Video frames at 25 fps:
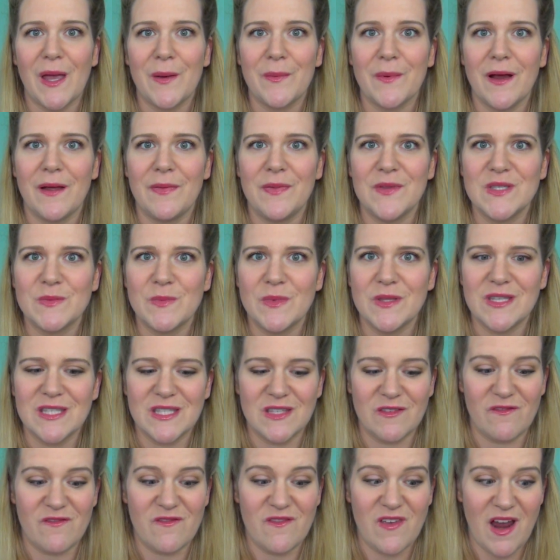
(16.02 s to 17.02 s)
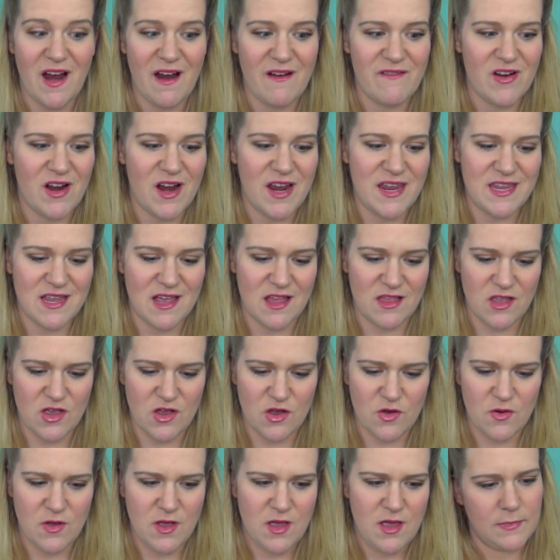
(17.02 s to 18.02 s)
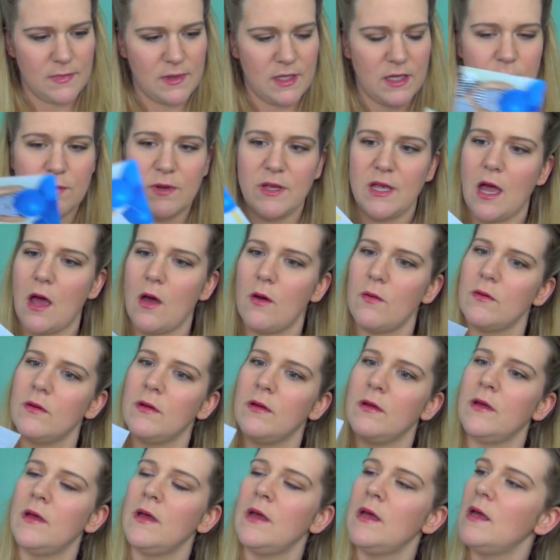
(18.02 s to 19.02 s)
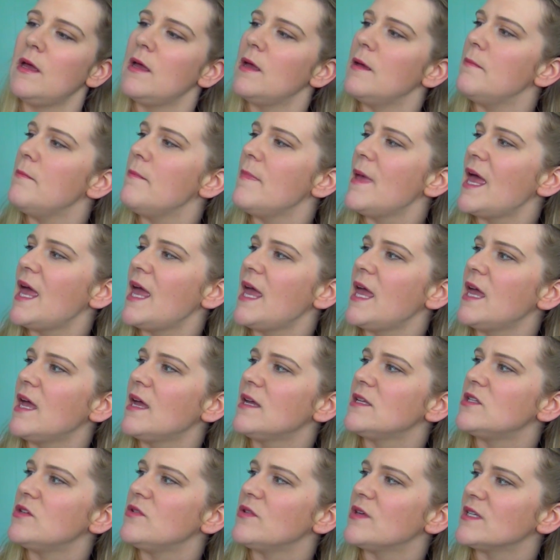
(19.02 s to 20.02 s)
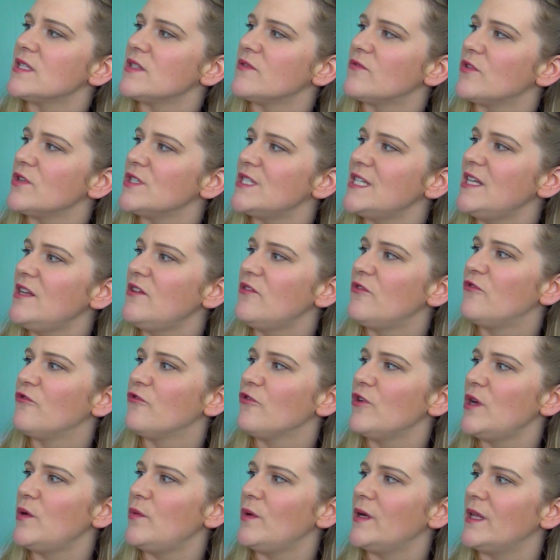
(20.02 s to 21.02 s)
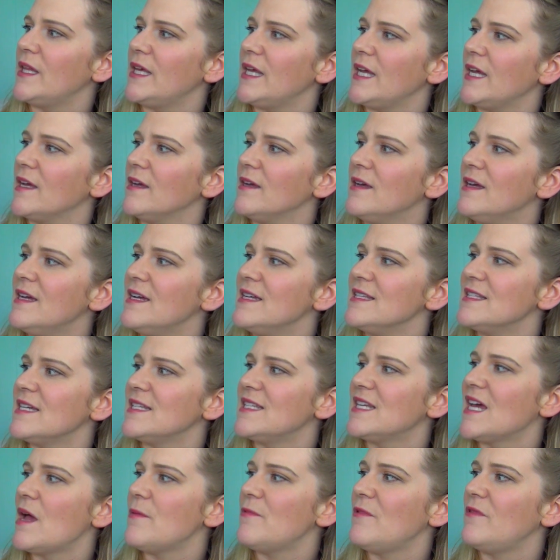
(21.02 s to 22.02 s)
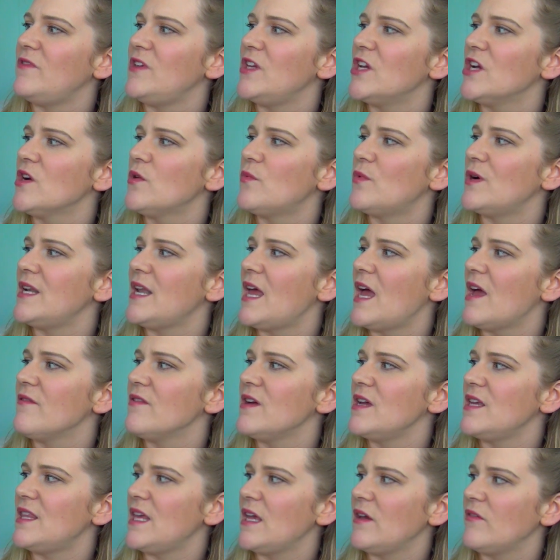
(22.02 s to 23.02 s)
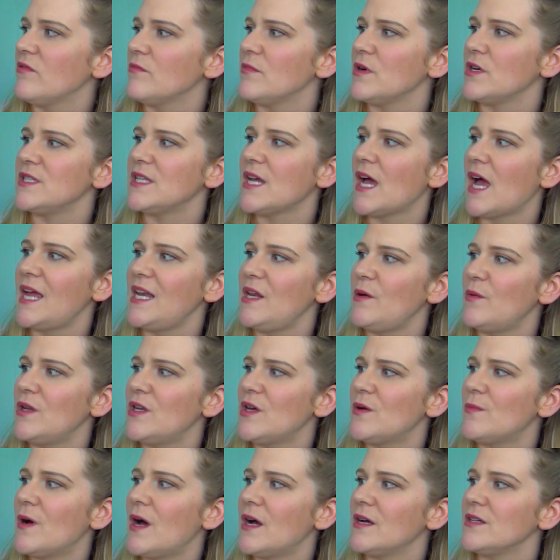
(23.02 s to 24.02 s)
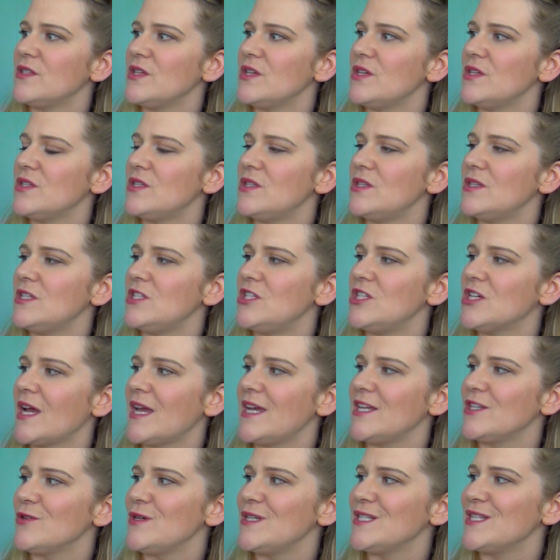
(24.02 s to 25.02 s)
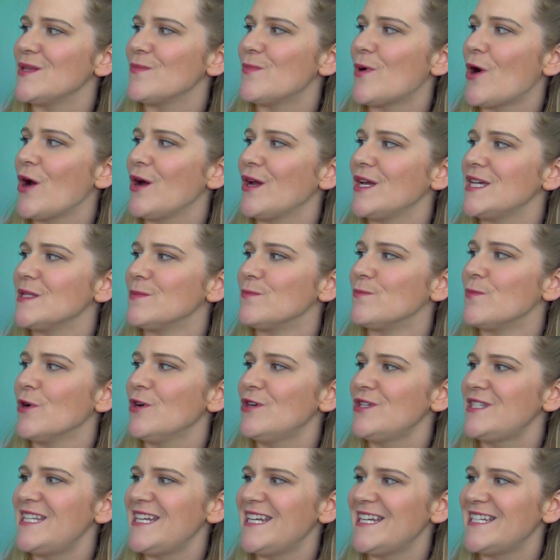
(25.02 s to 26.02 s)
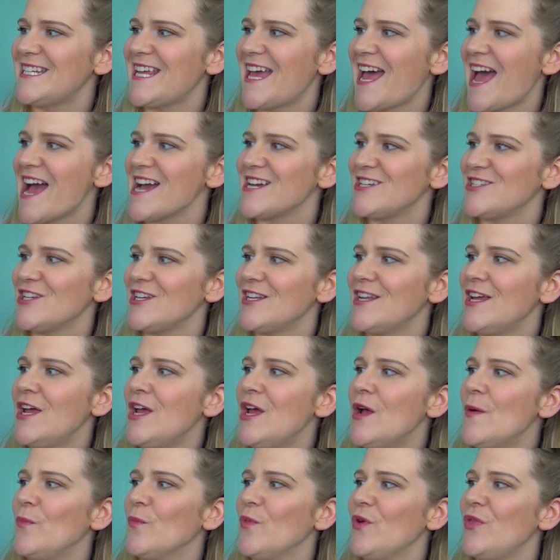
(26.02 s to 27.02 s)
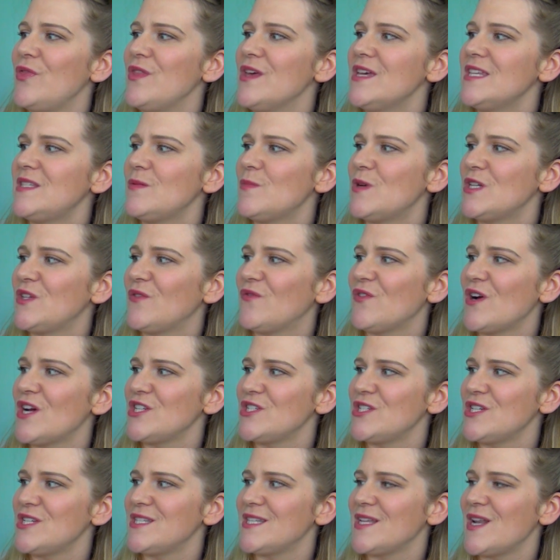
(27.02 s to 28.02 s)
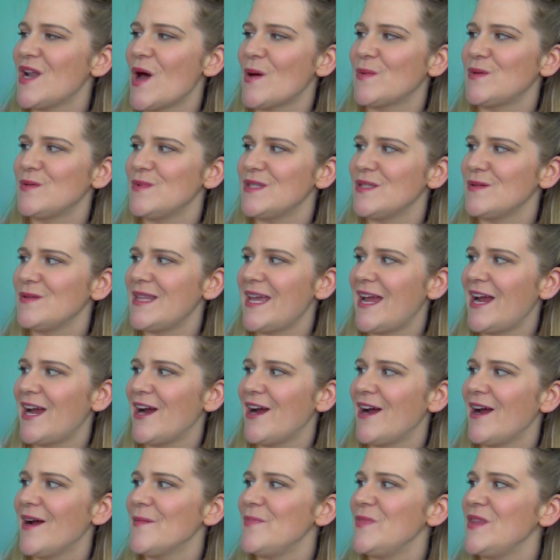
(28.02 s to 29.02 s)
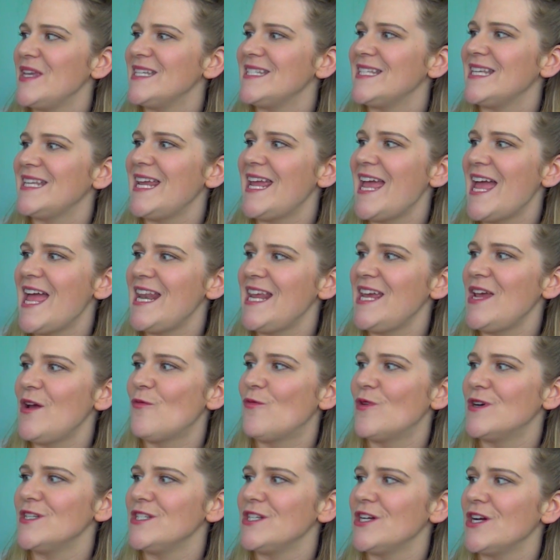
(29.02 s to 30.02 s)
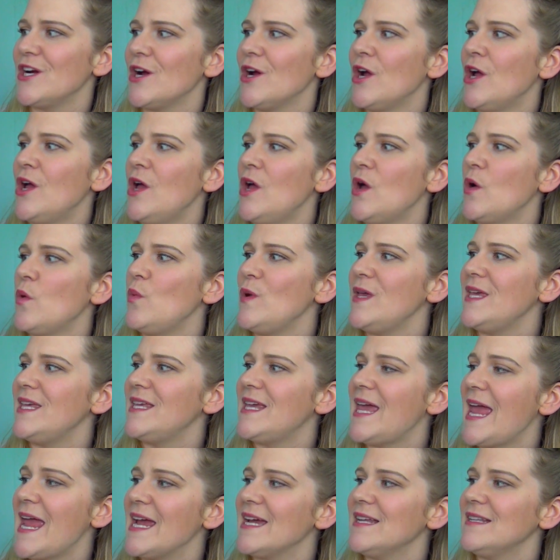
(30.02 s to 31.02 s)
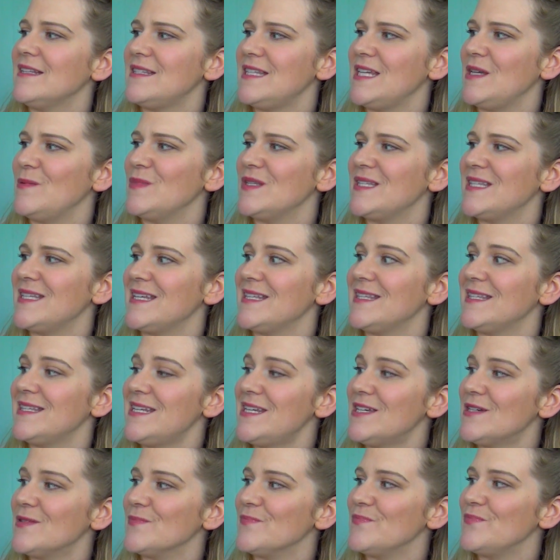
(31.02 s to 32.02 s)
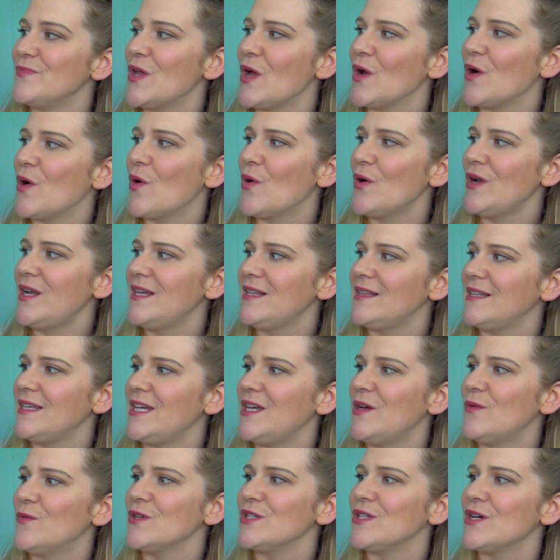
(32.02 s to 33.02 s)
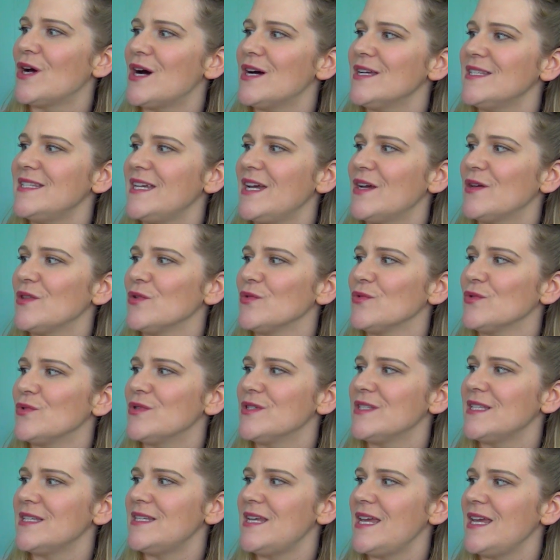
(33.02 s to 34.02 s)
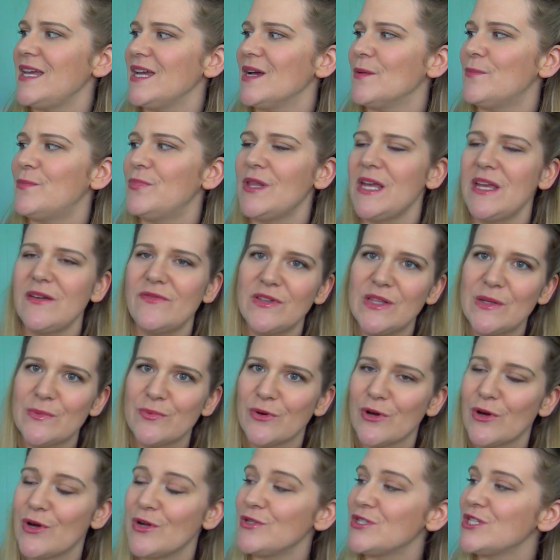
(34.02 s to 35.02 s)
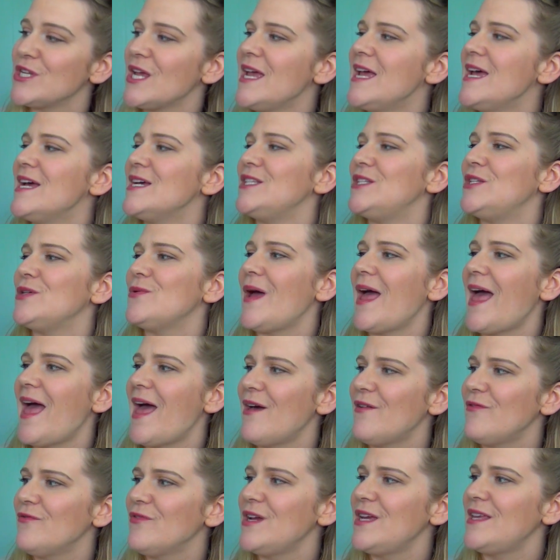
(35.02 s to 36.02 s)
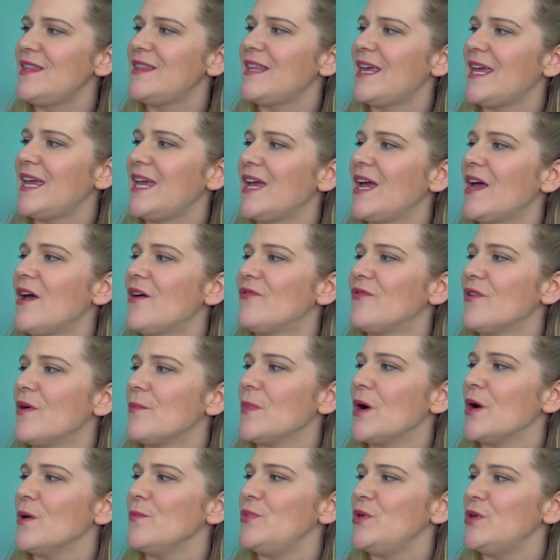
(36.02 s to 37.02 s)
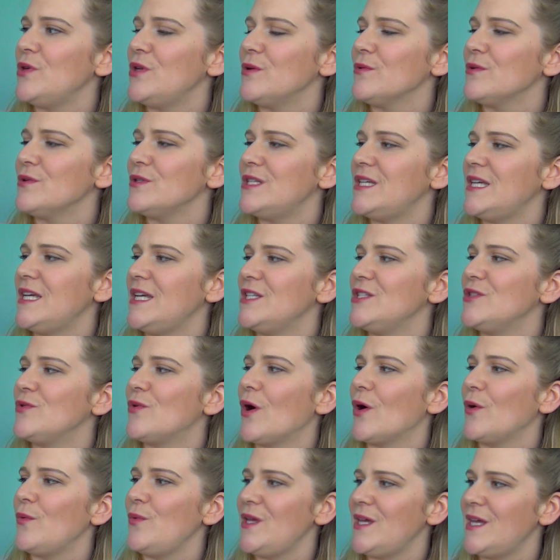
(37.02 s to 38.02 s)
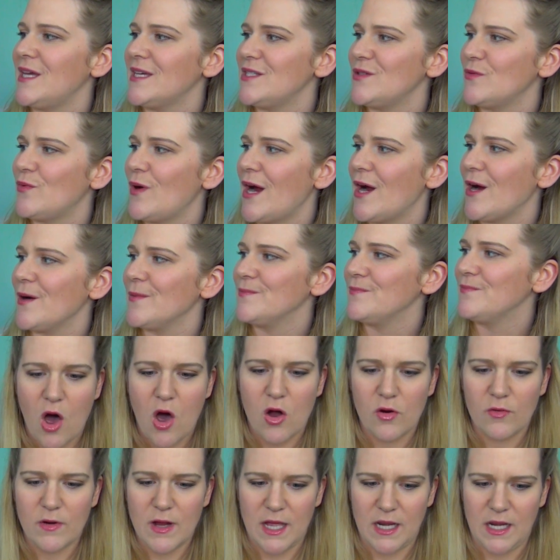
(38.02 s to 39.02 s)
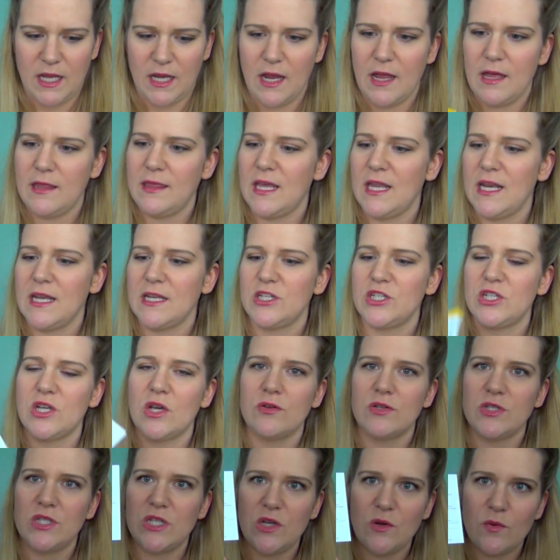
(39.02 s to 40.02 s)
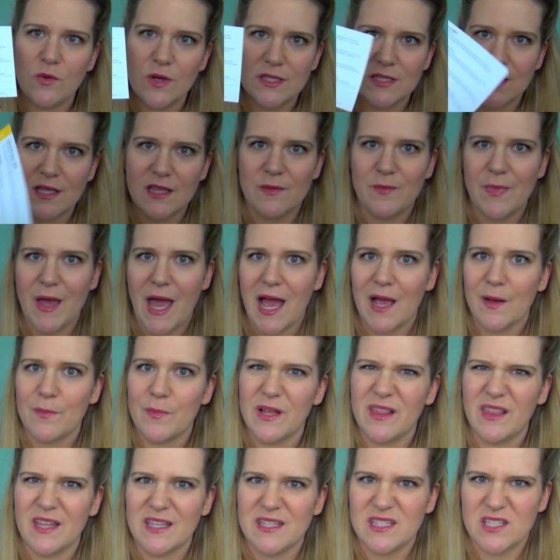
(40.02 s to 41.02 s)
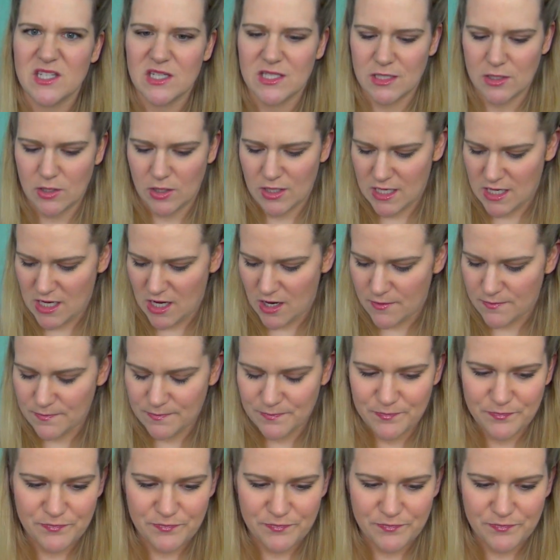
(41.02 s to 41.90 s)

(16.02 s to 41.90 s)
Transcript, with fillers: paper, and this month is very, very yellow. Here we go. May 2014, freewheeling. It's that time of year when everything from our tiny window boxes to the giant trees in the park is bursting into action. With this much freshness and optimism in the air, is it any wonder we can't seem to sit still? Accordingly, we're tossing out the rules and taking a playful approach to everything from our beauty routine to our weekend wear. Alrighty, and then it shows you what's on the back, but let's just look in here.